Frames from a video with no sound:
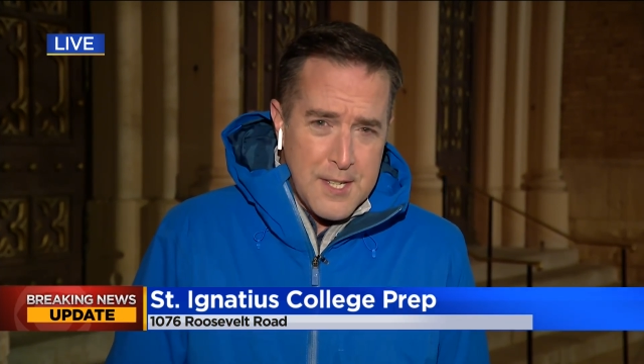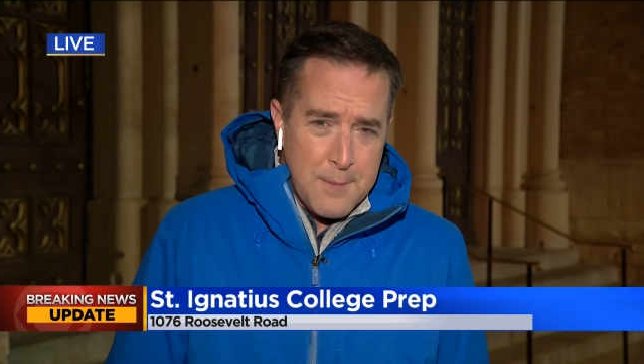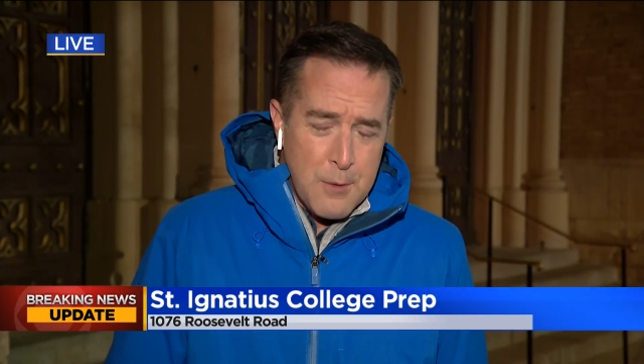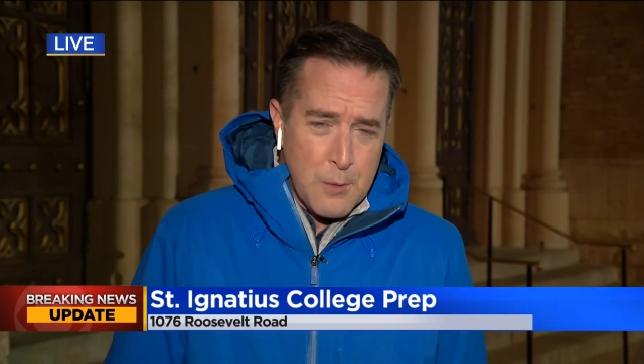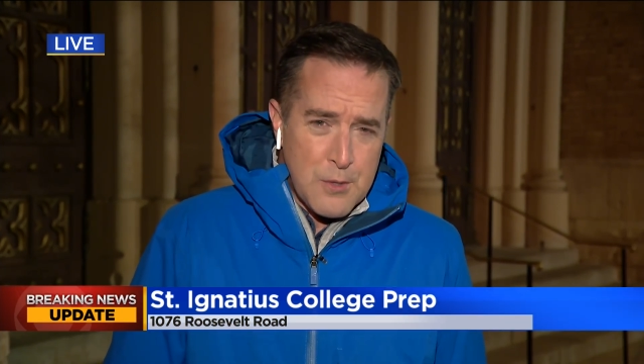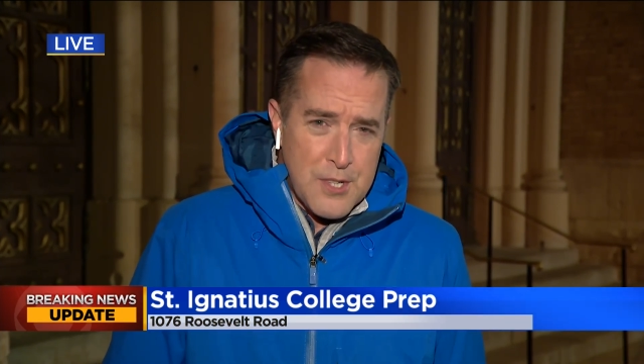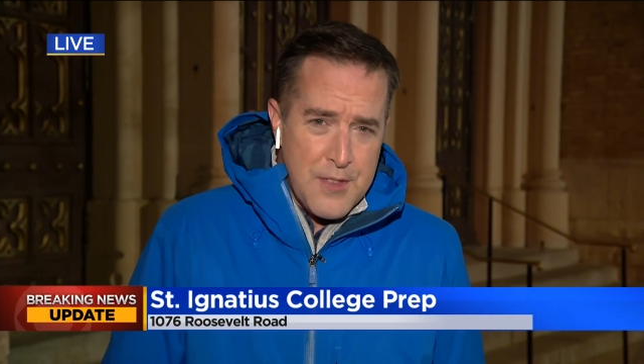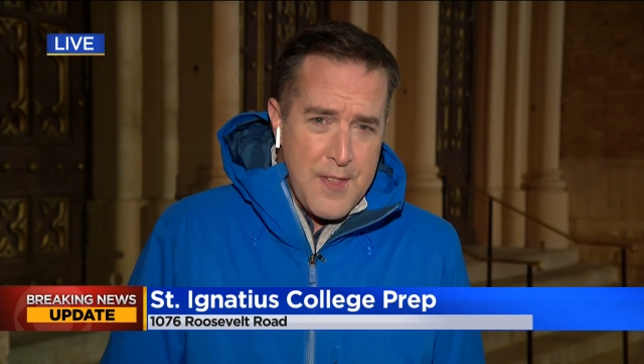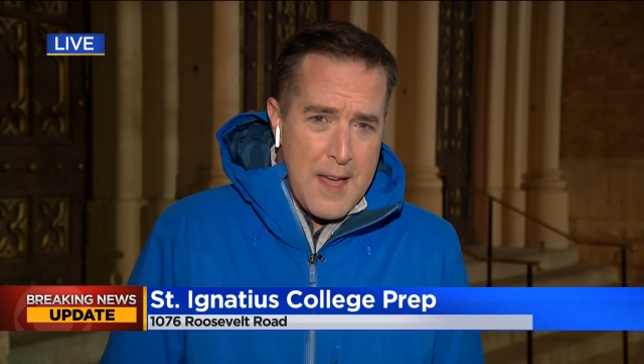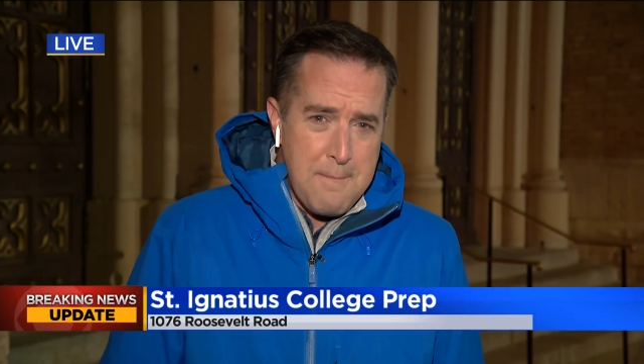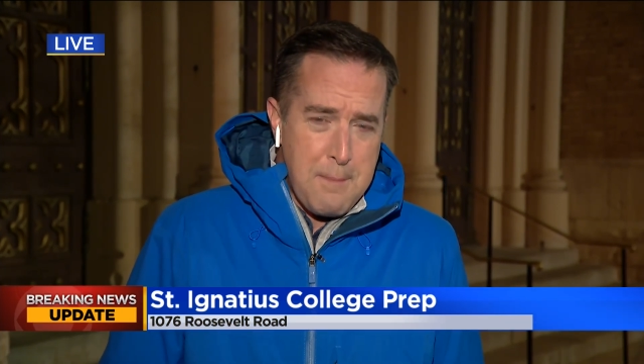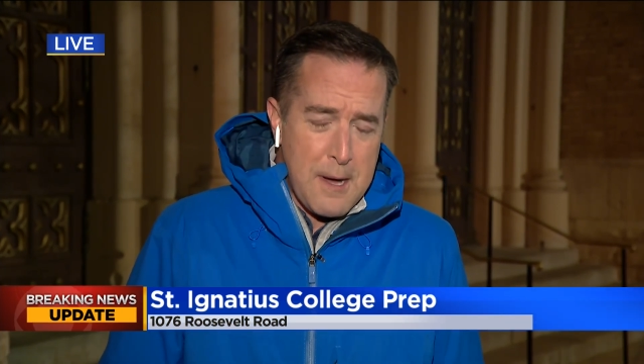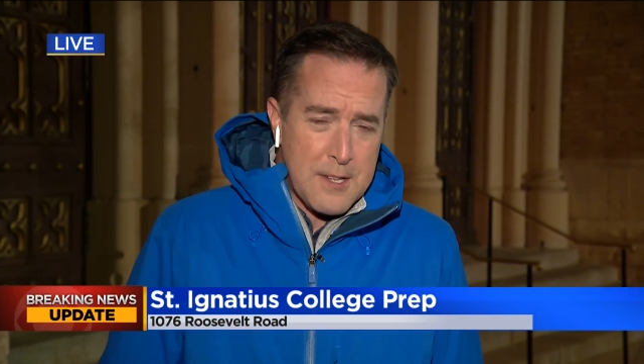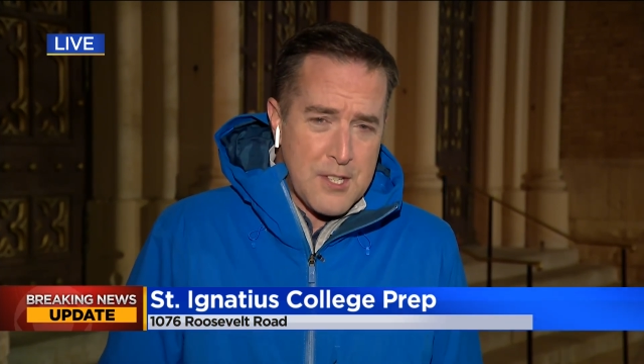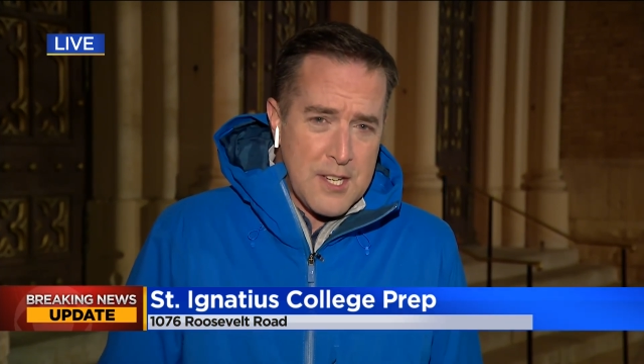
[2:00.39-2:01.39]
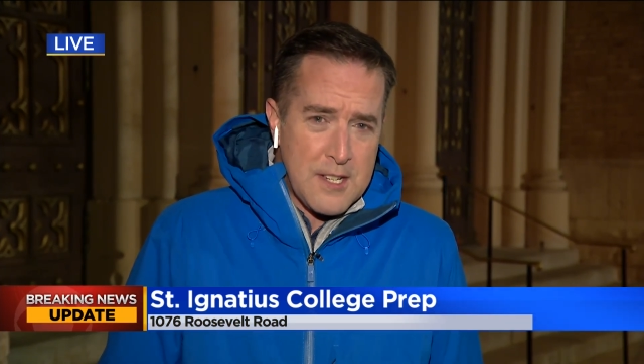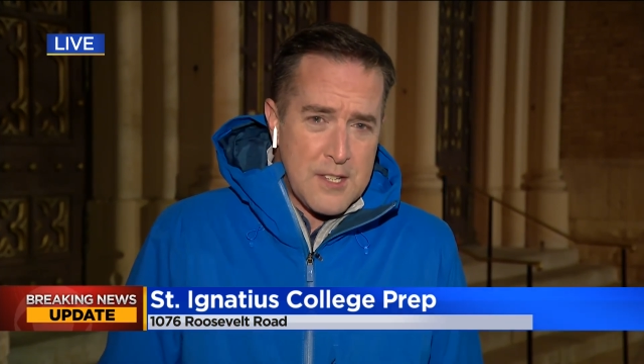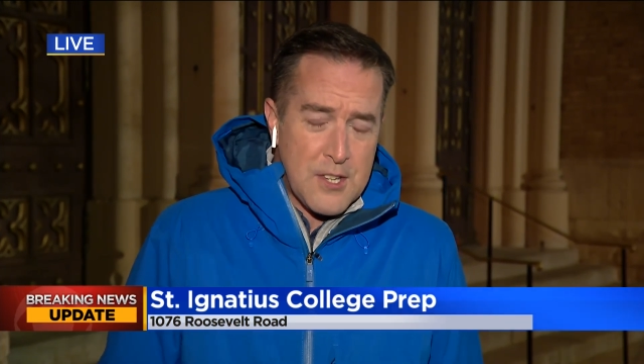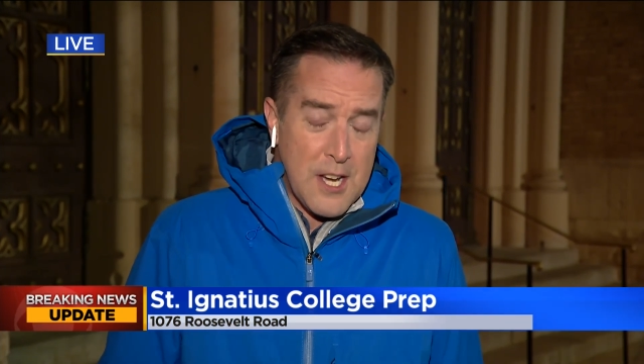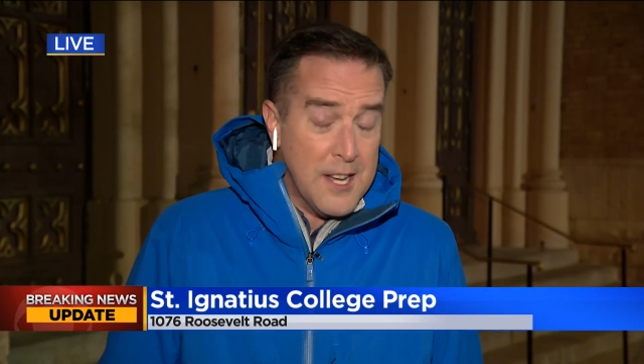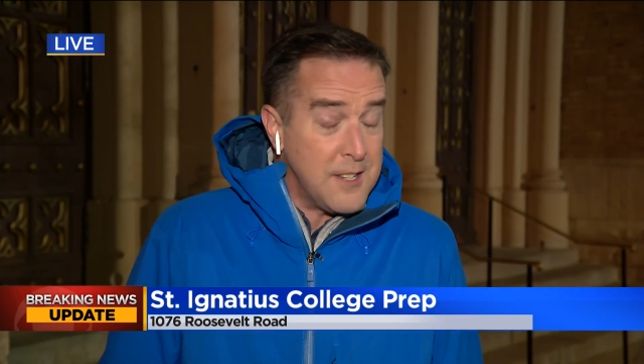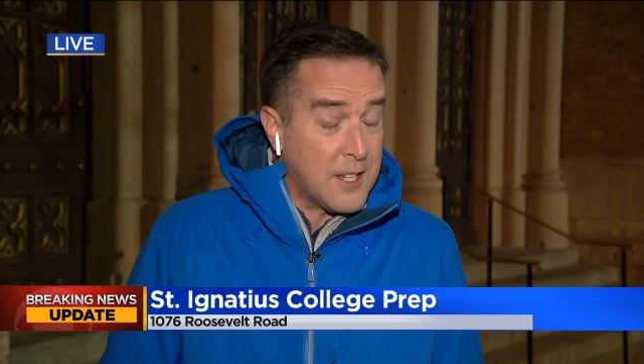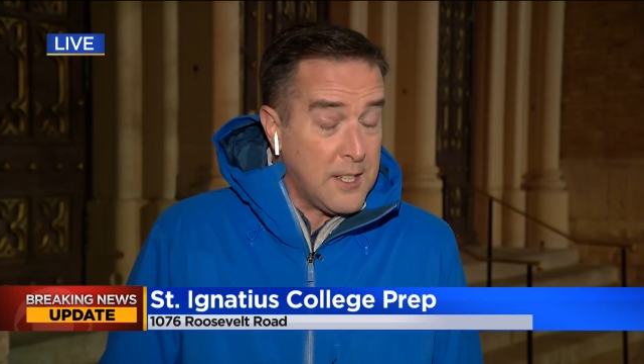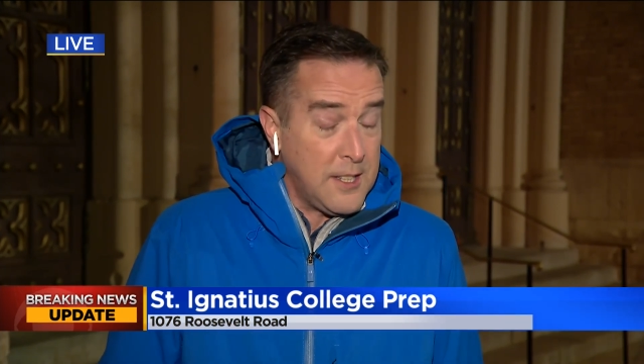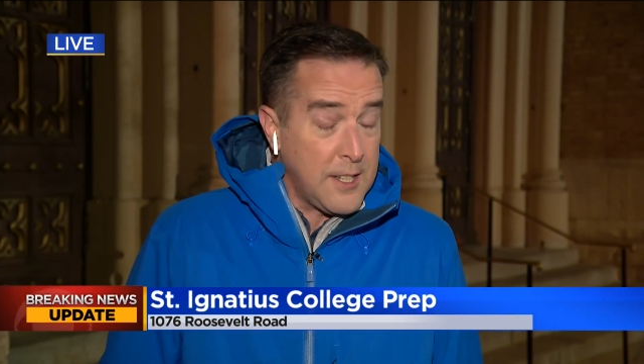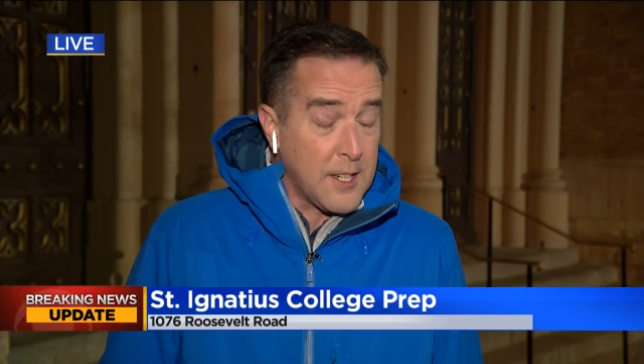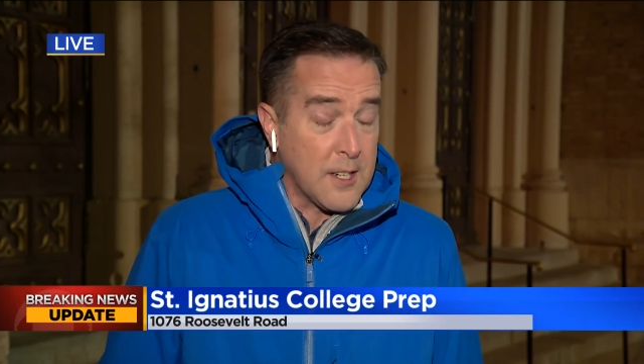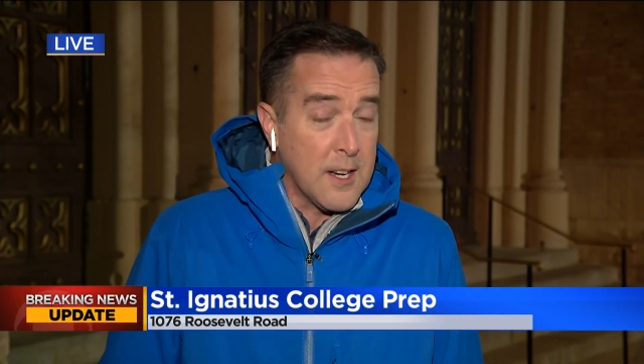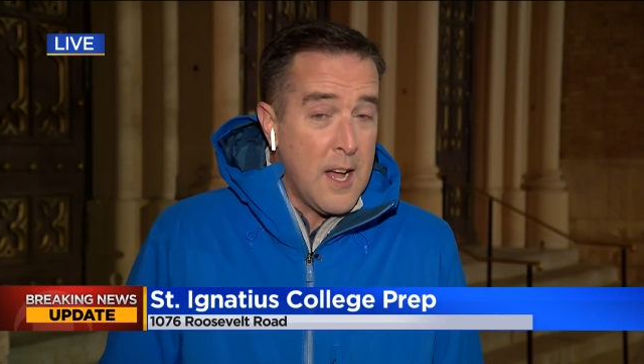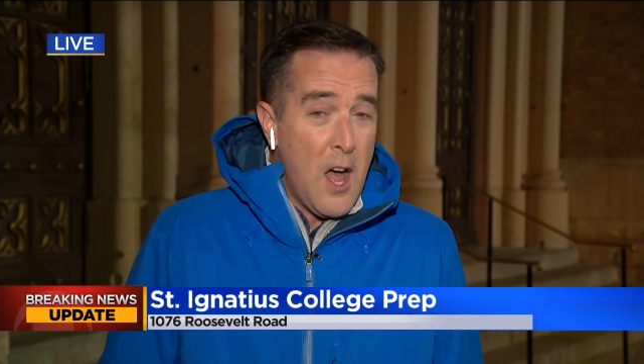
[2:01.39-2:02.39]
team that was in that bus. It is unclear